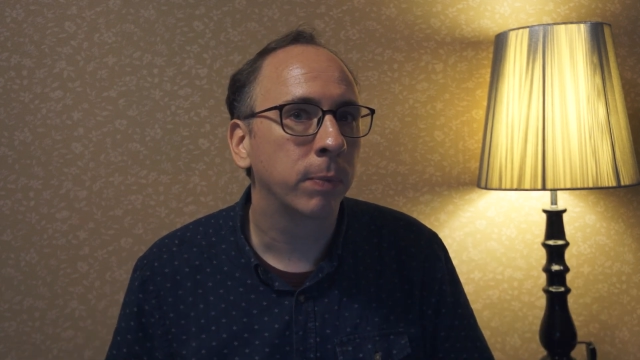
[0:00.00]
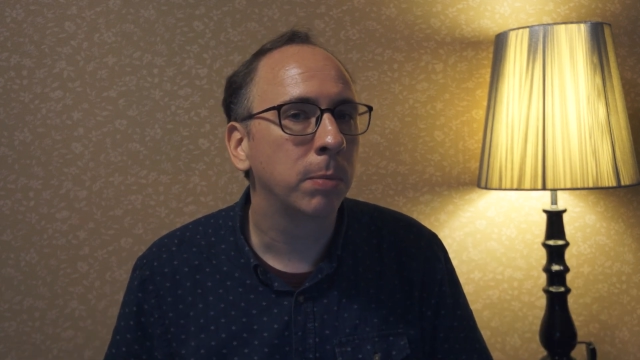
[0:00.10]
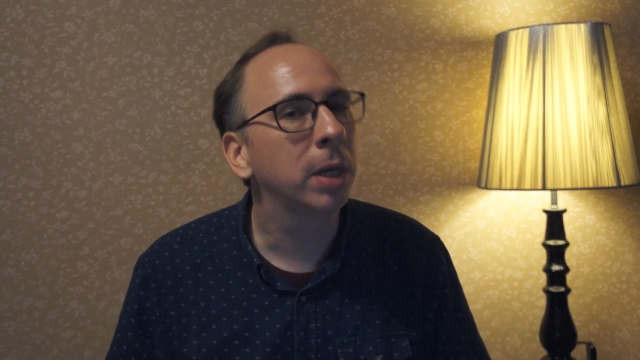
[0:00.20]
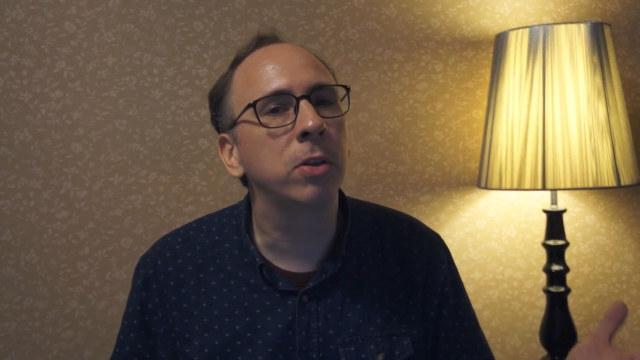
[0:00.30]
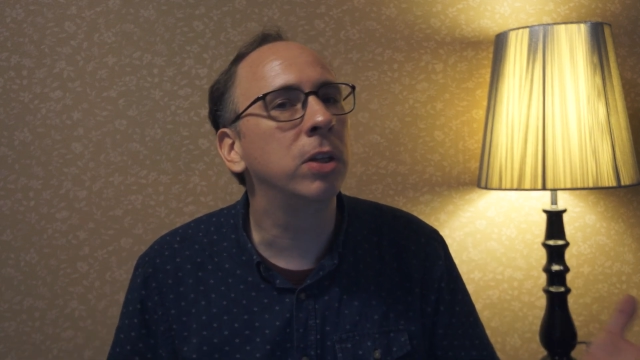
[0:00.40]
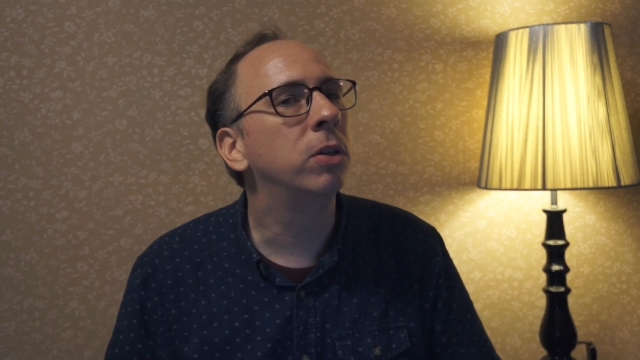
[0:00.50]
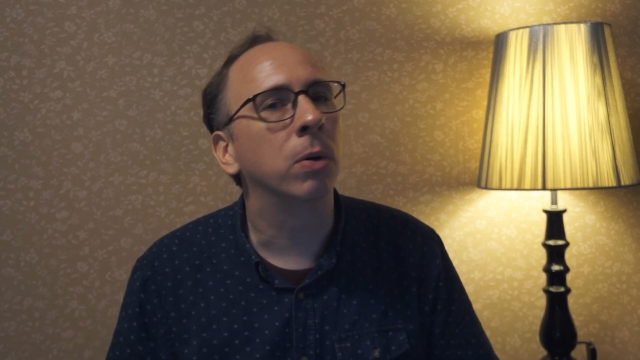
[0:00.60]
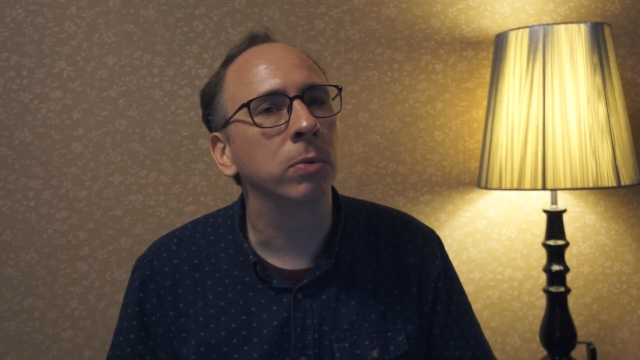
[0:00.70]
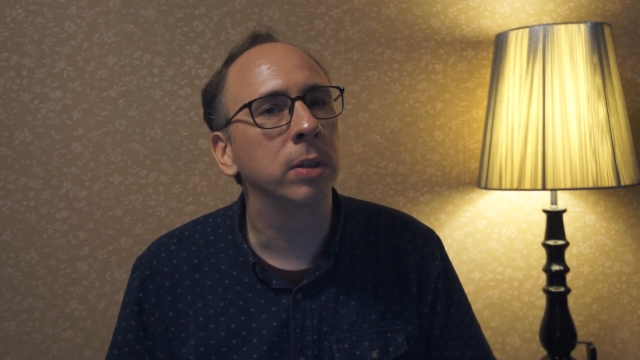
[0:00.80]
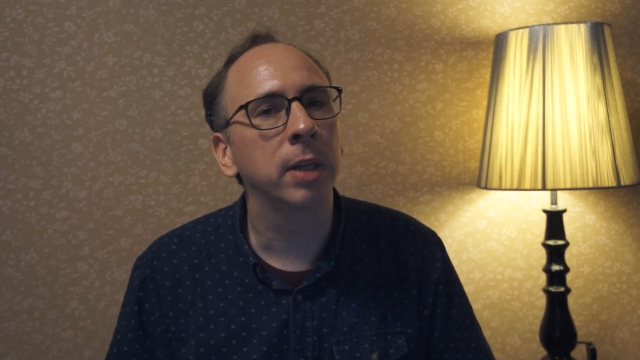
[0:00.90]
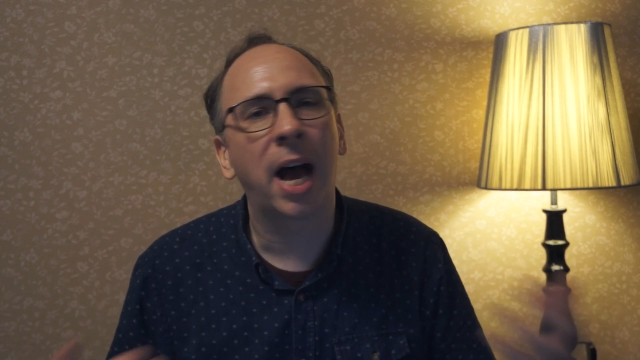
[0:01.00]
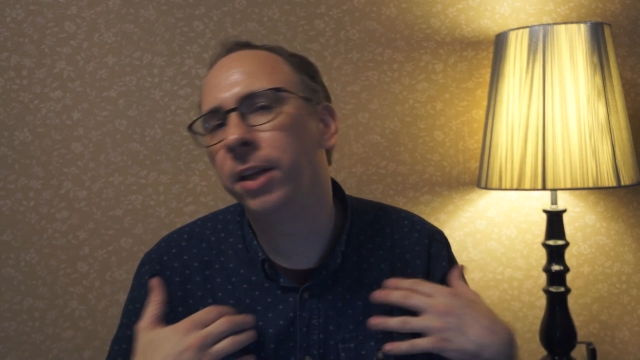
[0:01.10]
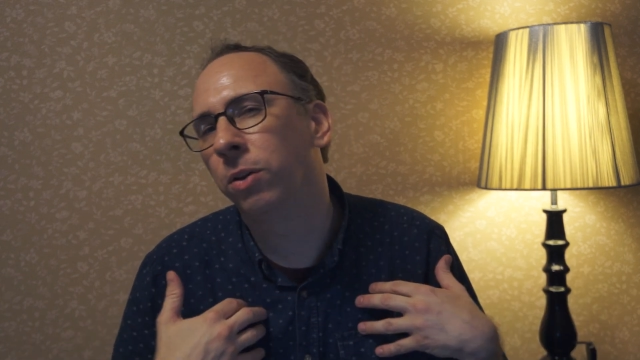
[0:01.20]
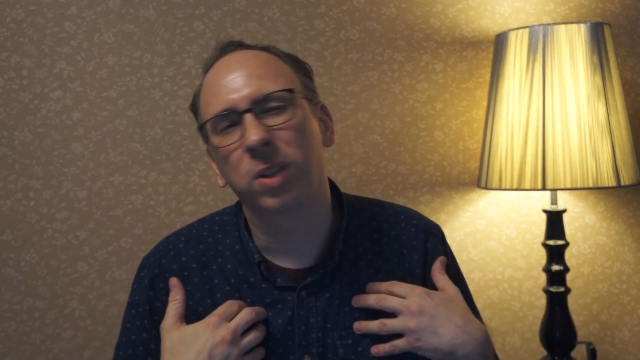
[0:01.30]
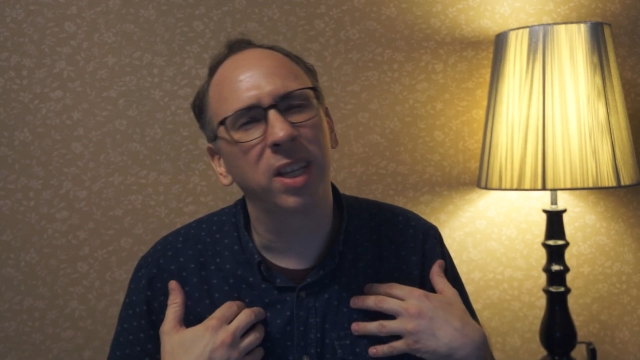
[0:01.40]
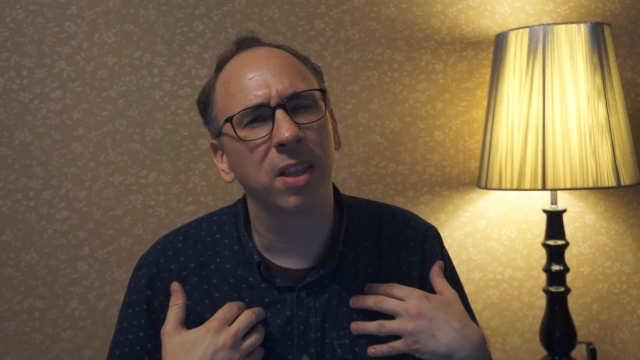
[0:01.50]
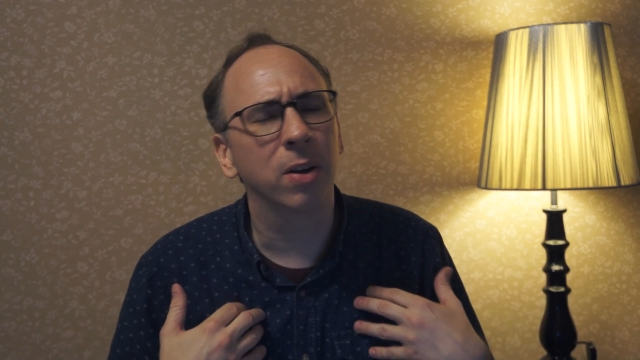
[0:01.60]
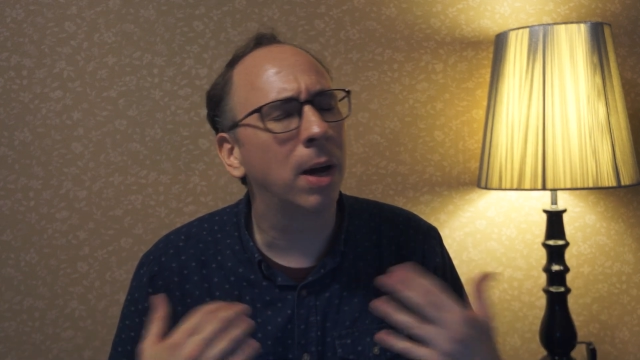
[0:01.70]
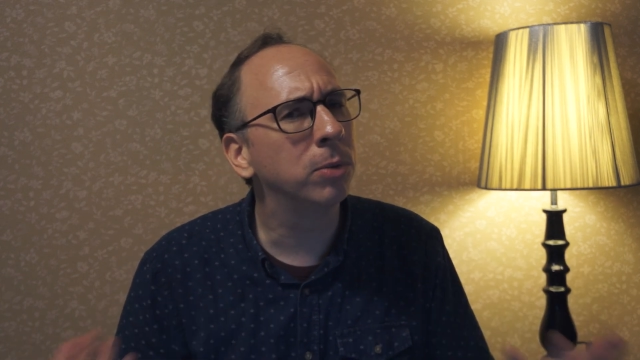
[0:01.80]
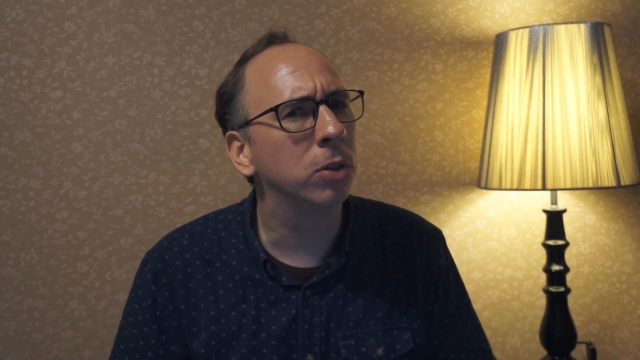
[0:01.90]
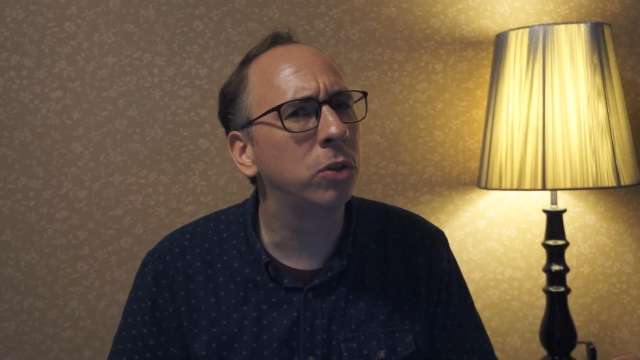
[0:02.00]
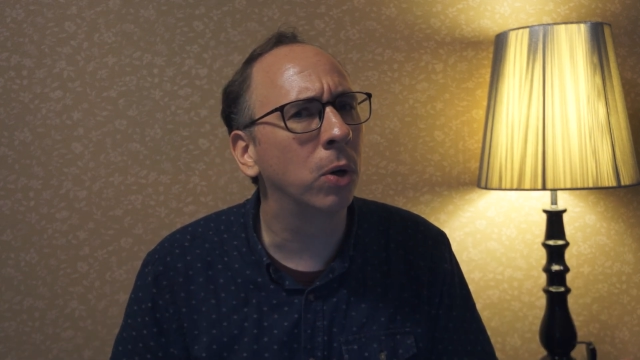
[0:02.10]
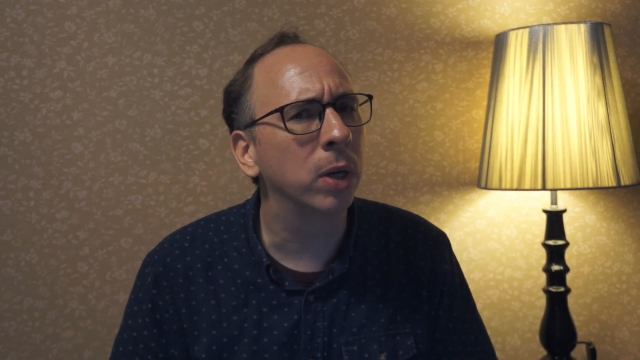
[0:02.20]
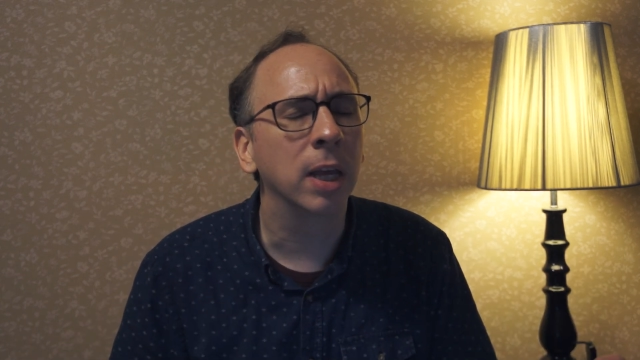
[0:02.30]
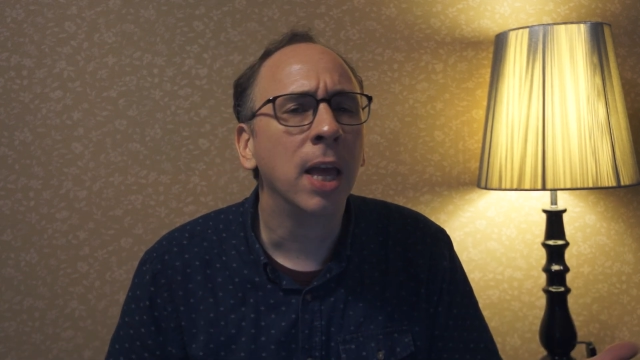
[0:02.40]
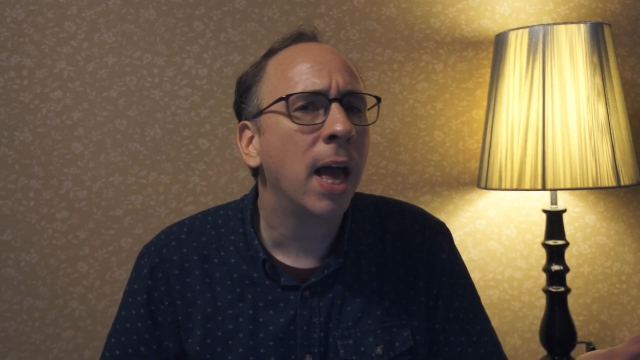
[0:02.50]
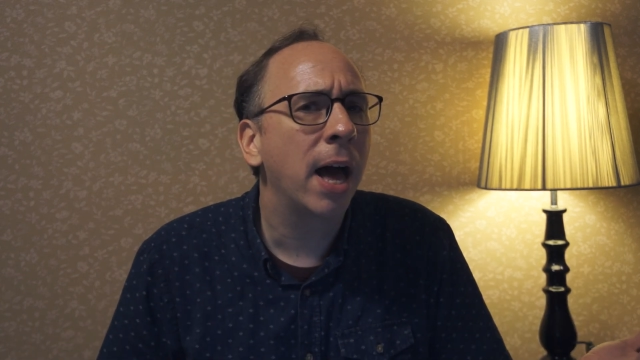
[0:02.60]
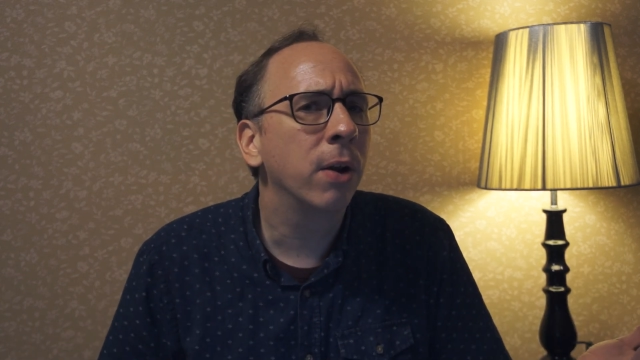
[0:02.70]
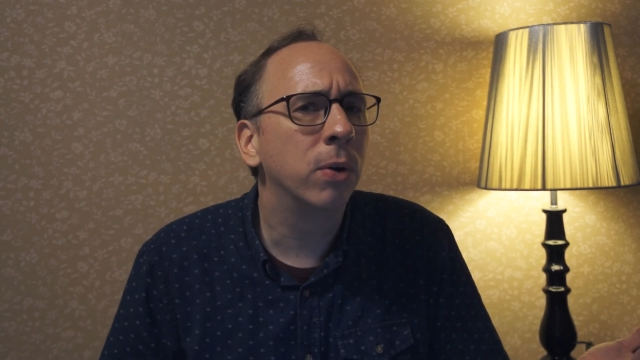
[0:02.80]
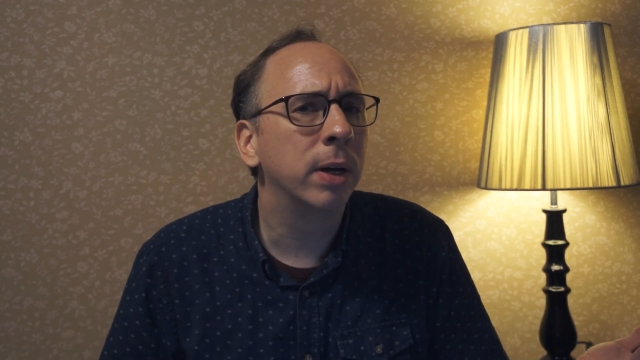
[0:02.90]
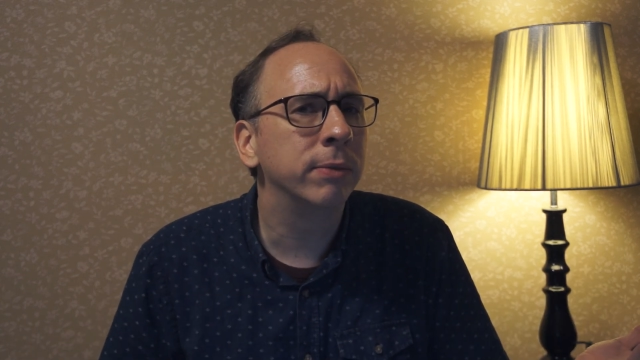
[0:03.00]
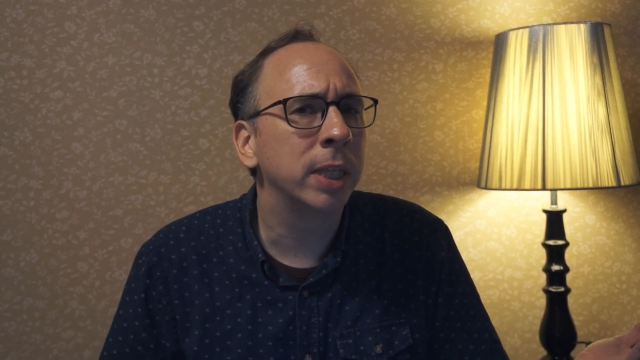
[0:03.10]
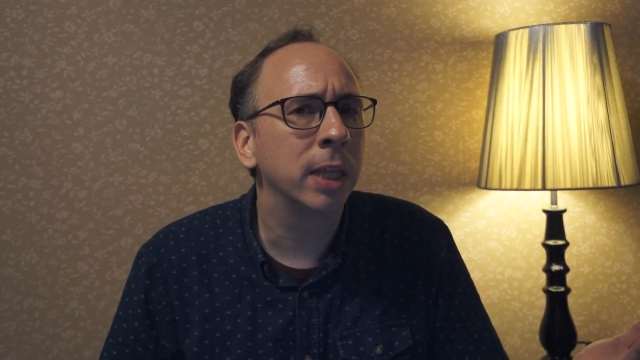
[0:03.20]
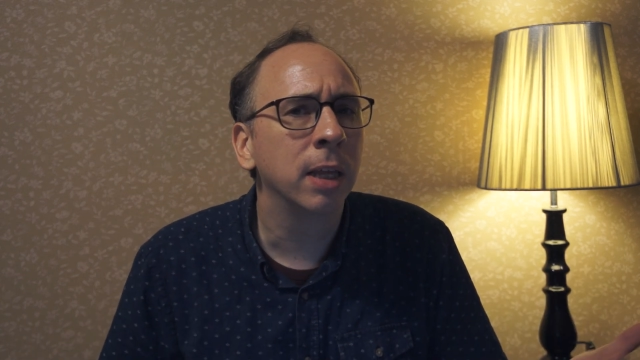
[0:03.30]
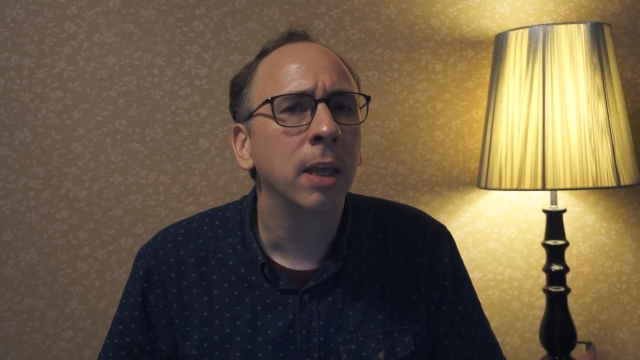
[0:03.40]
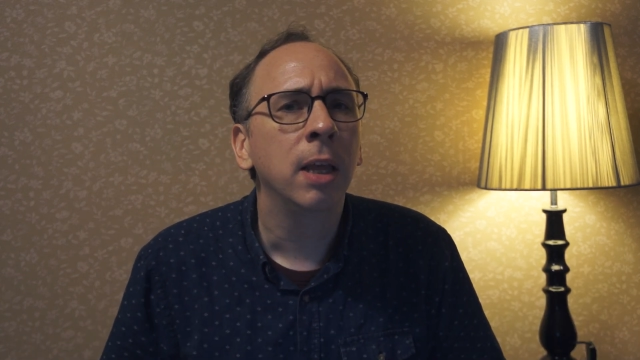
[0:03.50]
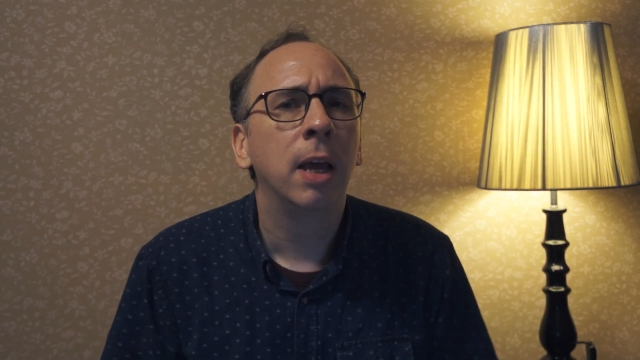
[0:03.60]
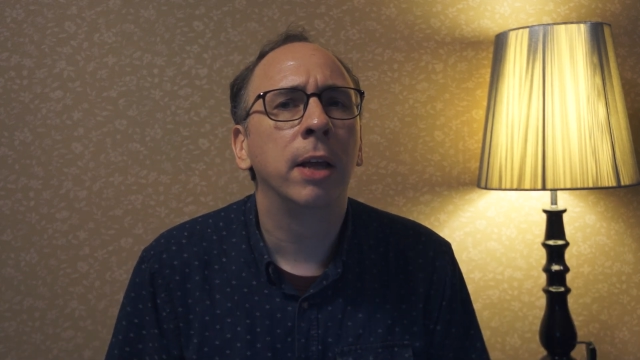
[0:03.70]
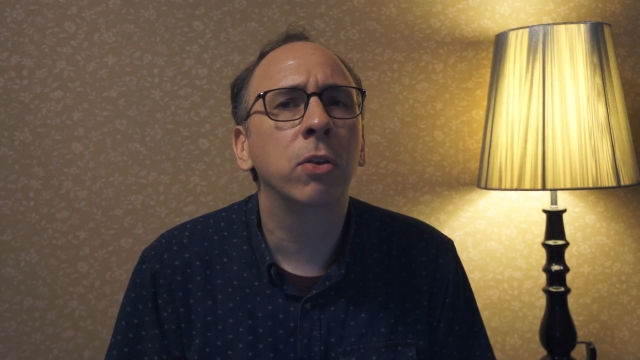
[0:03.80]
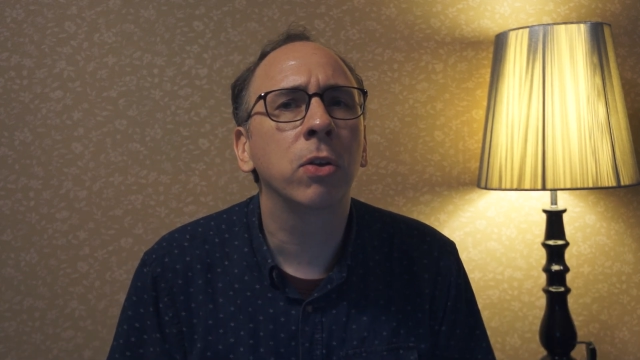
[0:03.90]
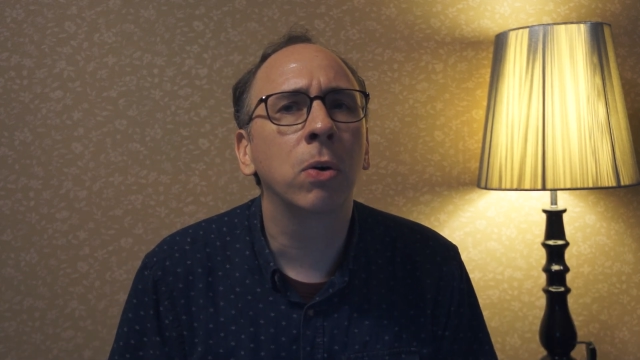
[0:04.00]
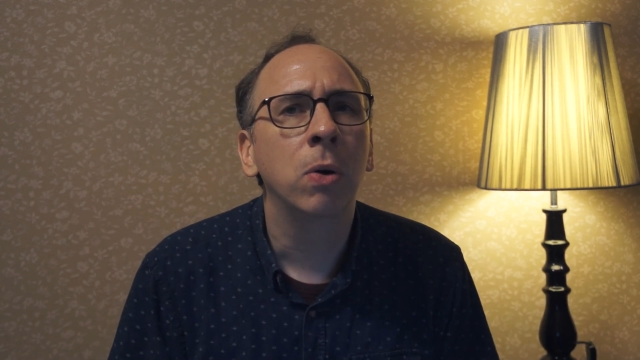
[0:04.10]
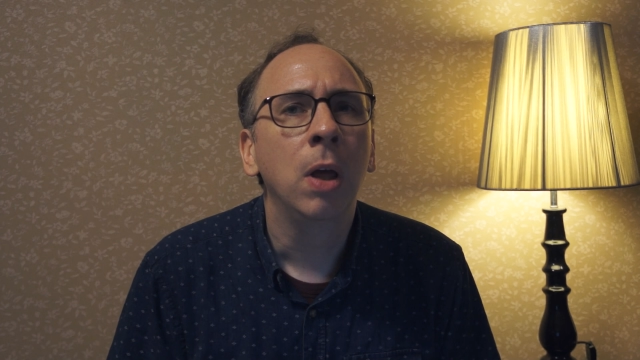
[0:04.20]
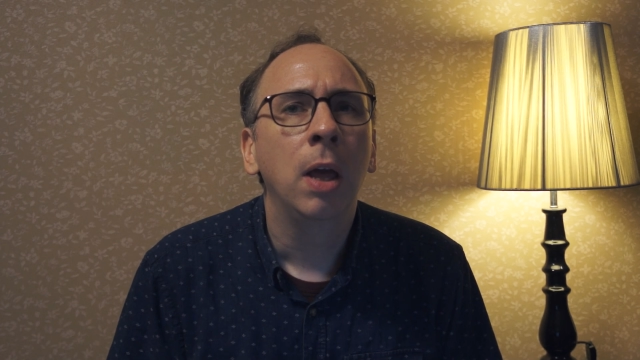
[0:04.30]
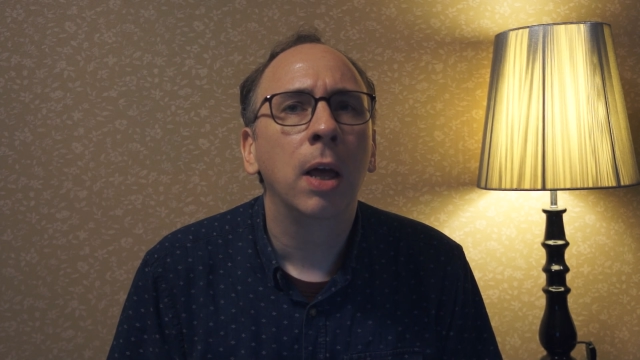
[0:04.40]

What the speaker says: Because you don't. I don't either. I'm just joking. I don't know everything. And so